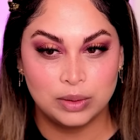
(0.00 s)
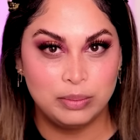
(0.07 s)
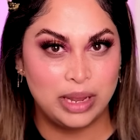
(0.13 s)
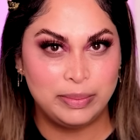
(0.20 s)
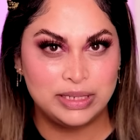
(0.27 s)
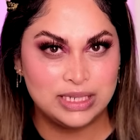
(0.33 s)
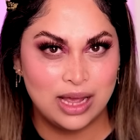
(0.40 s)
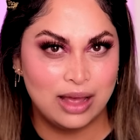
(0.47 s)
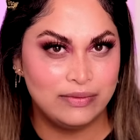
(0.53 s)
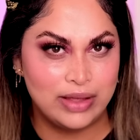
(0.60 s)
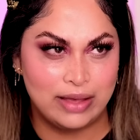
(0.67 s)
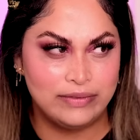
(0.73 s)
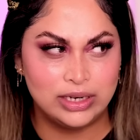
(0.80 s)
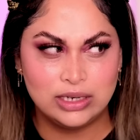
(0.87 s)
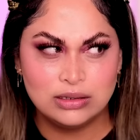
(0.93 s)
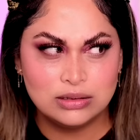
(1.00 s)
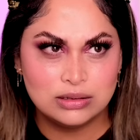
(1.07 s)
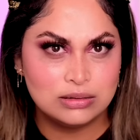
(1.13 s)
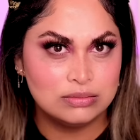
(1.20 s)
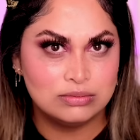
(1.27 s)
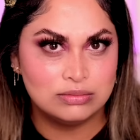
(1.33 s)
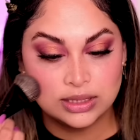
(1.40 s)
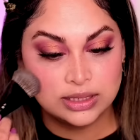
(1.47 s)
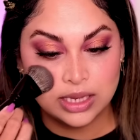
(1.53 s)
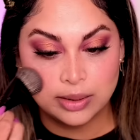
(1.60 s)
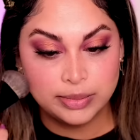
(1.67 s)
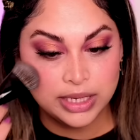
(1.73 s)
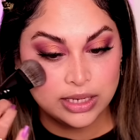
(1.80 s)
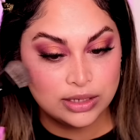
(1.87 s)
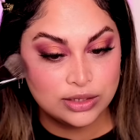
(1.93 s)
maybe to have evidence.
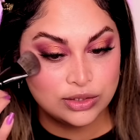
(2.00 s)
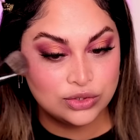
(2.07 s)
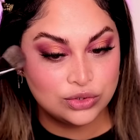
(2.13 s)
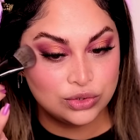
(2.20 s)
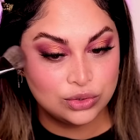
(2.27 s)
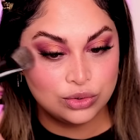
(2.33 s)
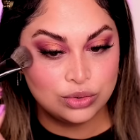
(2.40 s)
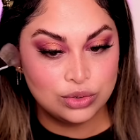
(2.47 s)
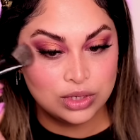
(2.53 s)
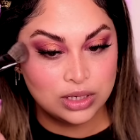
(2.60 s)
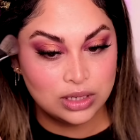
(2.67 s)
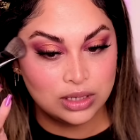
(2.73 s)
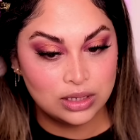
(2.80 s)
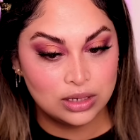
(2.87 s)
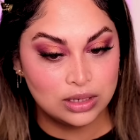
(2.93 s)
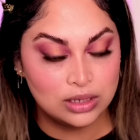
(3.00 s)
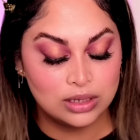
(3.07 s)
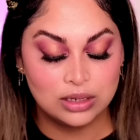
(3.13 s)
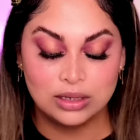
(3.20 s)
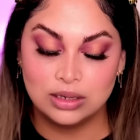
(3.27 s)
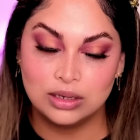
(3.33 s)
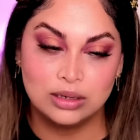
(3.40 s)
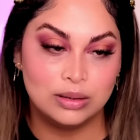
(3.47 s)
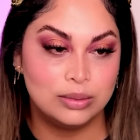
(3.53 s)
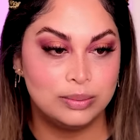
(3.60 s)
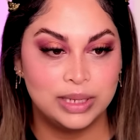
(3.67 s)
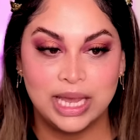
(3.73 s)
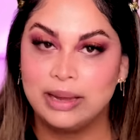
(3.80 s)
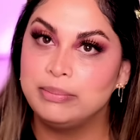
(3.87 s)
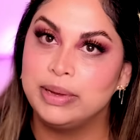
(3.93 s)
Samia soon
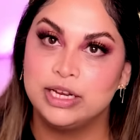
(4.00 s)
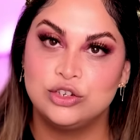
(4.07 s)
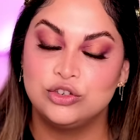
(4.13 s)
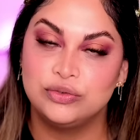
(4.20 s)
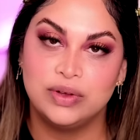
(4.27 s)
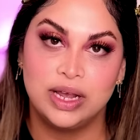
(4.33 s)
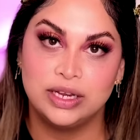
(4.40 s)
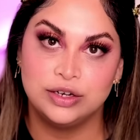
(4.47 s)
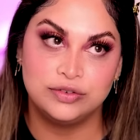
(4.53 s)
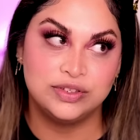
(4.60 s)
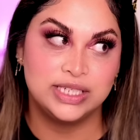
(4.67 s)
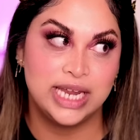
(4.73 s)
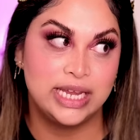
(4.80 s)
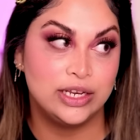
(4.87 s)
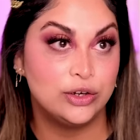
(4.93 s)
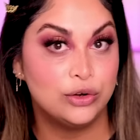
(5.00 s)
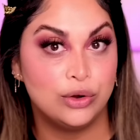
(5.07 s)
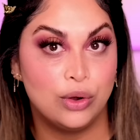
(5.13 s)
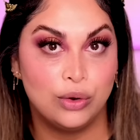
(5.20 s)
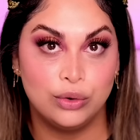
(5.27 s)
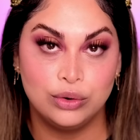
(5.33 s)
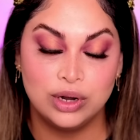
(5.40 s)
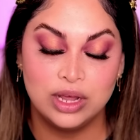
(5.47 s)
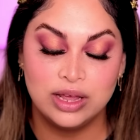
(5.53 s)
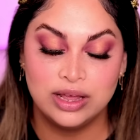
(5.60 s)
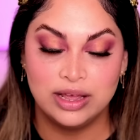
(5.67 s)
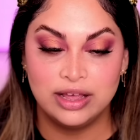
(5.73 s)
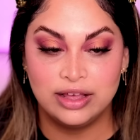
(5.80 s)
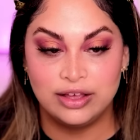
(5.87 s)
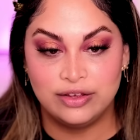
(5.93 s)
became petrified of staying in her own
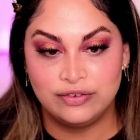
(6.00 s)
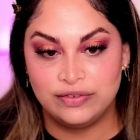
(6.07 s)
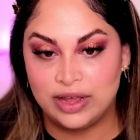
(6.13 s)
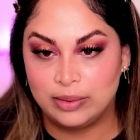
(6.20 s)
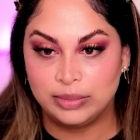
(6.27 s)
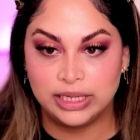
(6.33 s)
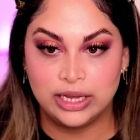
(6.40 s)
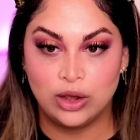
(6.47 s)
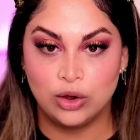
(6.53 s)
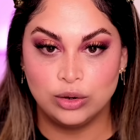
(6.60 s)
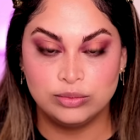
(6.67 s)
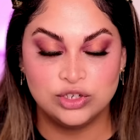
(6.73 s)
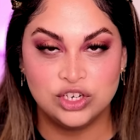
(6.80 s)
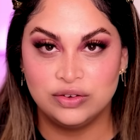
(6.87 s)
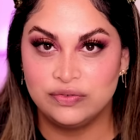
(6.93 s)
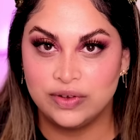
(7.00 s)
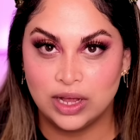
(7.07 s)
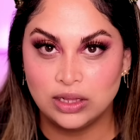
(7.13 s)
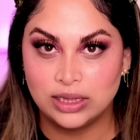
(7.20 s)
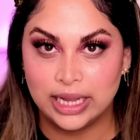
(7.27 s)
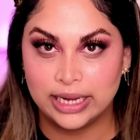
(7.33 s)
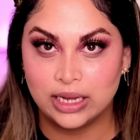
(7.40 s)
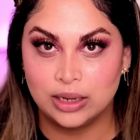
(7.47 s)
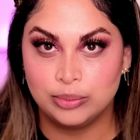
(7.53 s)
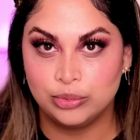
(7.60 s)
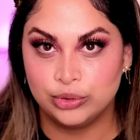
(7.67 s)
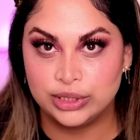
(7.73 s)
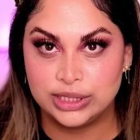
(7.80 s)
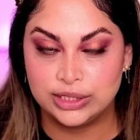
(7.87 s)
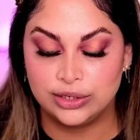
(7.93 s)
family home. She felt like a
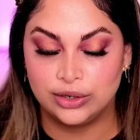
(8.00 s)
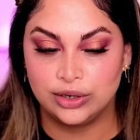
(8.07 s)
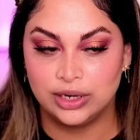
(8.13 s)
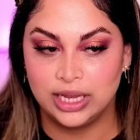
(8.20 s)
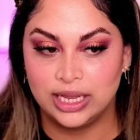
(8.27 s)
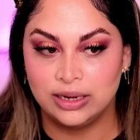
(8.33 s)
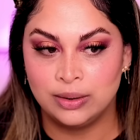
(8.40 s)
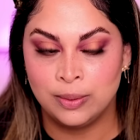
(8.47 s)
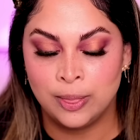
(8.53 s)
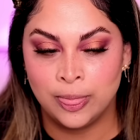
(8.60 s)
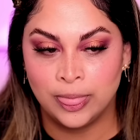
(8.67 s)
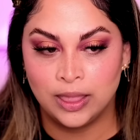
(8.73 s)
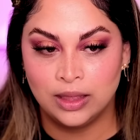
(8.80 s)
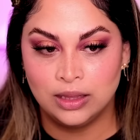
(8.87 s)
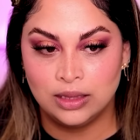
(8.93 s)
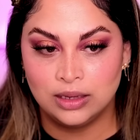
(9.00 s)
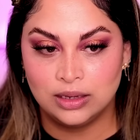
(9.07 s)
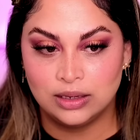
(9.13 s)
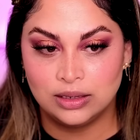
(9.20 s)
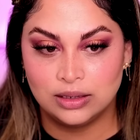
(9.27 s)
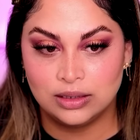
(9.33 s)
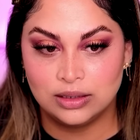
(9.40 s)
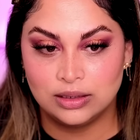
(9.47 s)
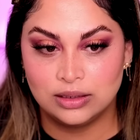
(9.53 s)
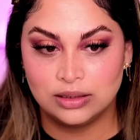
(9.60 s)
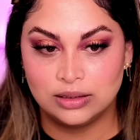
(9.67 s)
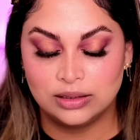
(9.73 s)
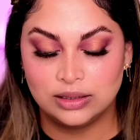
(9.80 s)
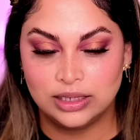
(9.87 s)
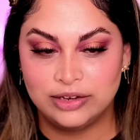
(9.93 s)
prisoner. And
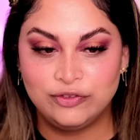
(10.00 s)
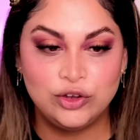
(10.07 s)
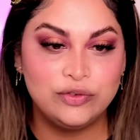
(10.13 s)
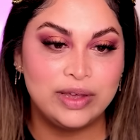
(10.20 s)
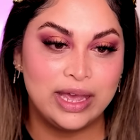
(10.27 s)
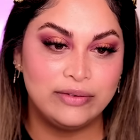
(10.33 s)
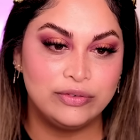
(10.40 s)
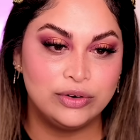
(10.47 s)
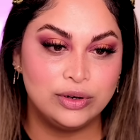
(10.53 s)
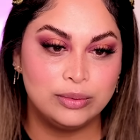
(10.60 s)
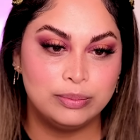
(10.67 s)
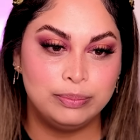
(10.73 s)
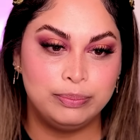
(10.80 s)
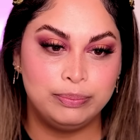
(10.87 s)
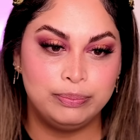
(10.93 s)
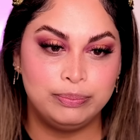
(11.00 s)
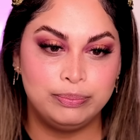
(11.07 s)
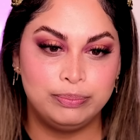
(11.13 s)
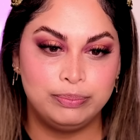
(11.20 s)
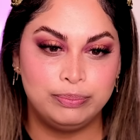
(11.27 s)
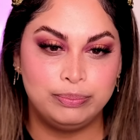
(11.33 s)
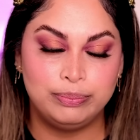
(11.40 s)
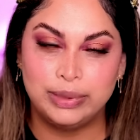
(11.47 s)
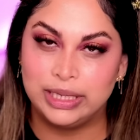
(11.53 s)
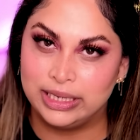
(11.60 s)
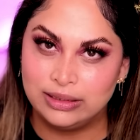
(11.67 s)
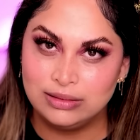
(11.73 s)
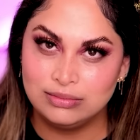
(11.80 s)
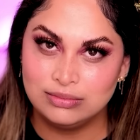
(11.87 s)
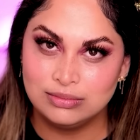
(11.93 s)
if you've ever
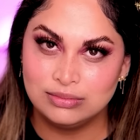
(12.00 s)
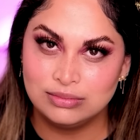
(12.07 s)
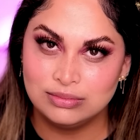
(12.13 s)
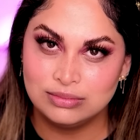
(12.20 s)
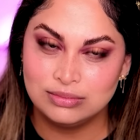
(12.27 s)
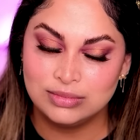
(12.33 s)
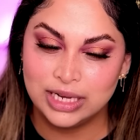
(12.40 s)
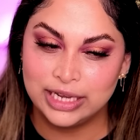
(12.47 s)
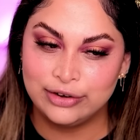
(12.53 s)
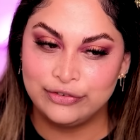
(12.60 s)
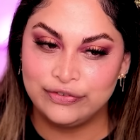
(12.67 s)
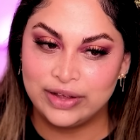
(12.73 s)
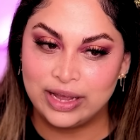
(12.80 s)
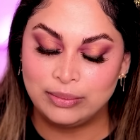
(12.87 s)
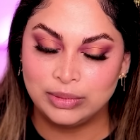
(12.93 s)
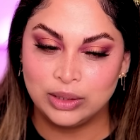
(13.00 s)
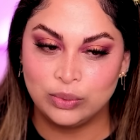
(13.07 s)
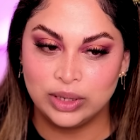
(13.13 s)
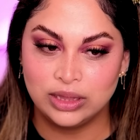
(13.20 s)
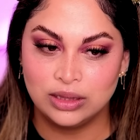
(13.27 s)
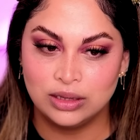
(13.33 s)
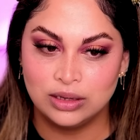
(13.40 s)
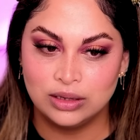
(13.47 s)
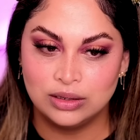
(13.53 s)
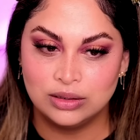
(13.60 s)
been in a family with,